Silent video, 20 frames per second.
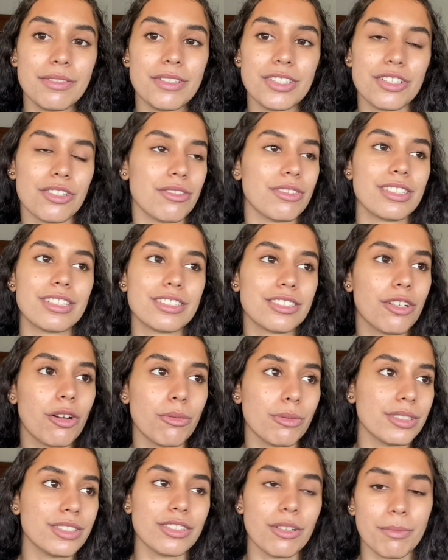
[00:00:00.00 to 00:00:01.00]
show. There's
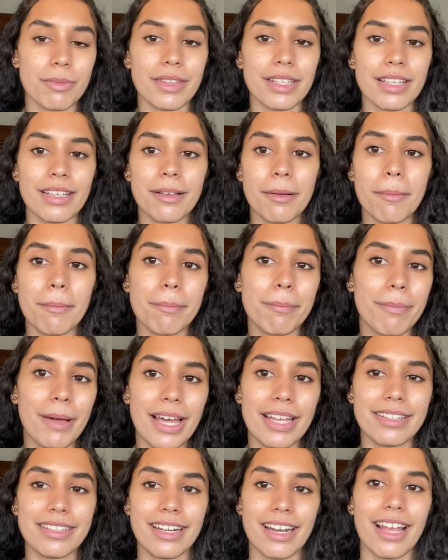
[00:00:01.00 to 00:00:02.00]
always something
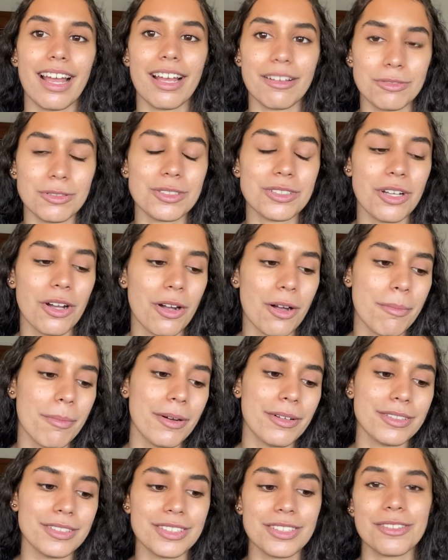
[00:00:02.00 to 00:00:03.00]
bad that I have to talk
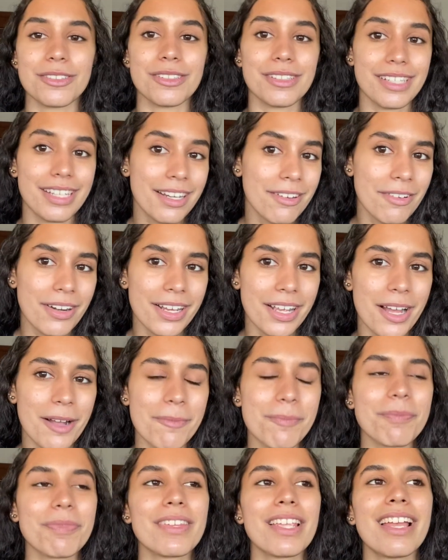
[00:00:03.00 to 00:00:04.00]
about, so here I
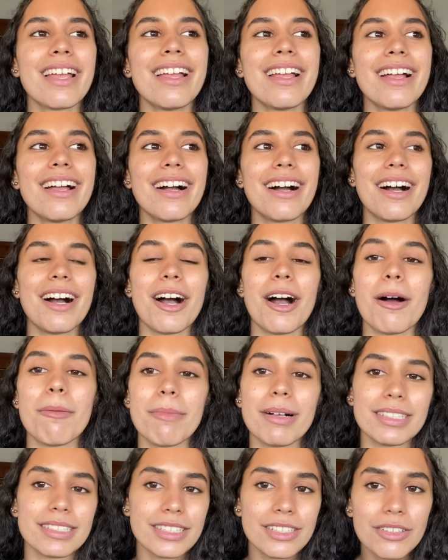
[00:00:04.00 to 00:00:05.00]
am.
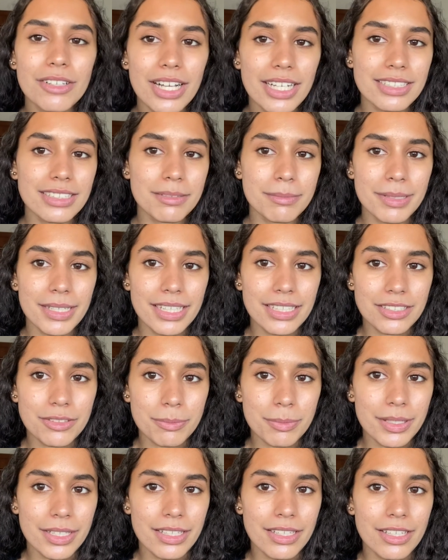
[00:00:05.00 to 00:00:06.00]
I'll see you guys in my
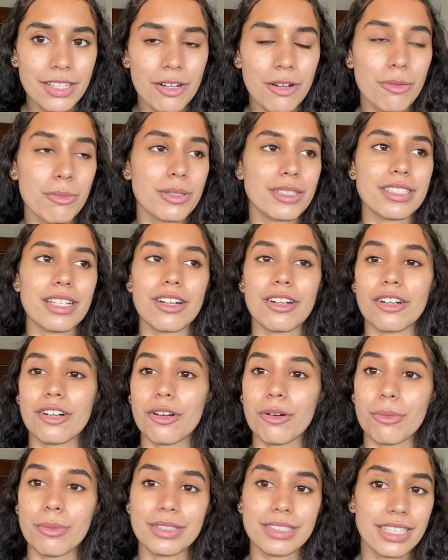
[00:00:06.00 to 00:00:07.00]
next video, which I don't
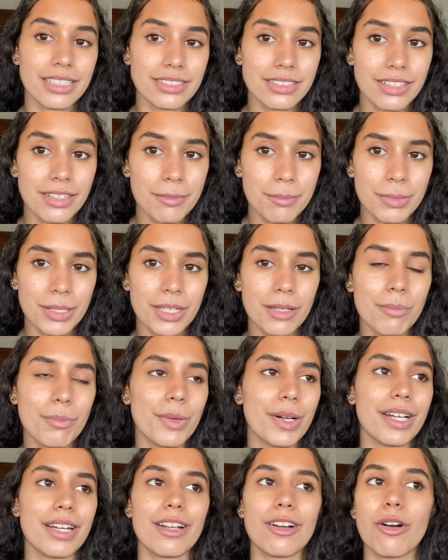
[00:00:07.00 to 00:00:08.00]
know when that's gonna be,
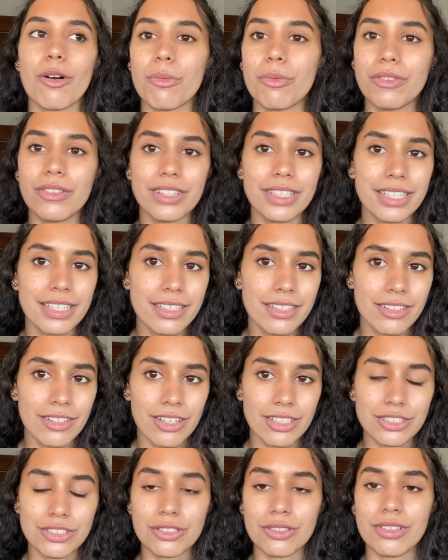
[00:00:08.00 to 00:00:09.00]
but hopefully
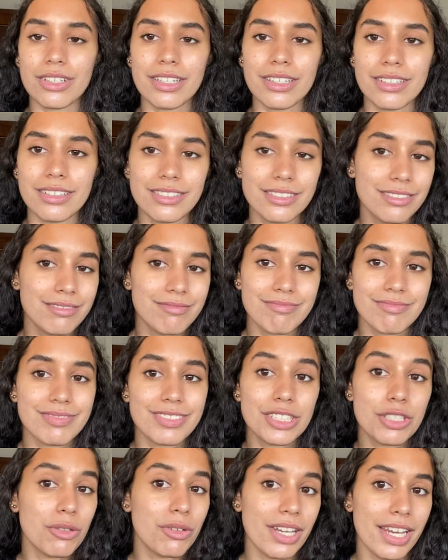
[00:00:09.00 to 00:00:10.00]
not too
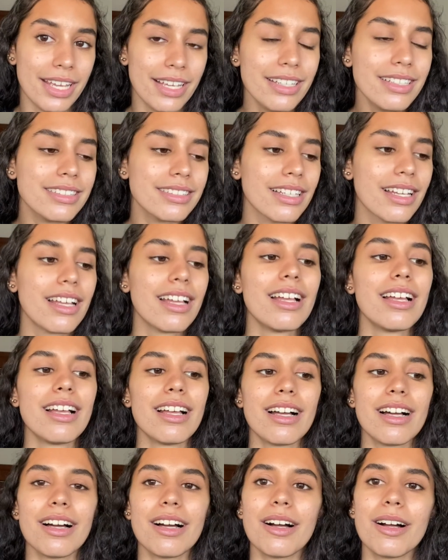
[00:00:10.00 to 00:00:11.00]
late.
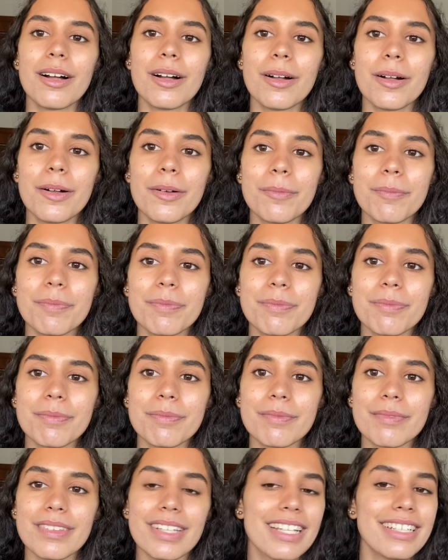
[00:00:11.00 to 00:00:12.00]

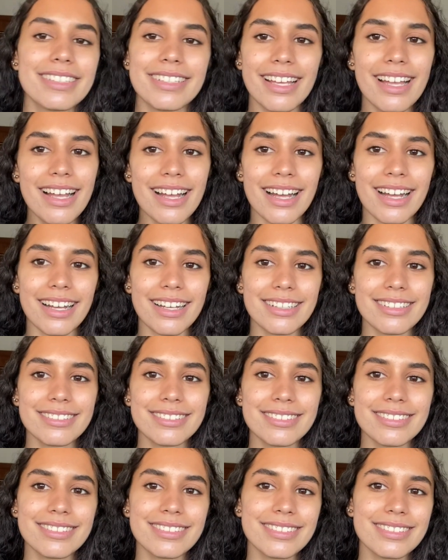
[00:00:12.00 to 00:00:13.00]
And yeah,
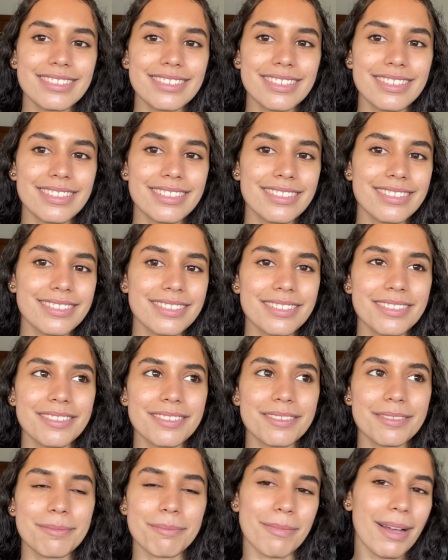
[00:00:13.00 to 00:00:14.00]

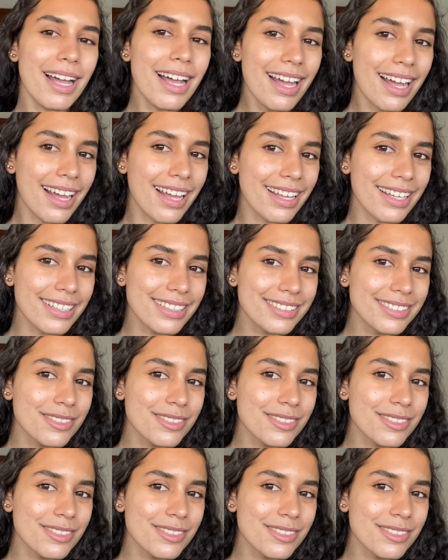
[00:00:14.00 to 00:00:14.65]
bye.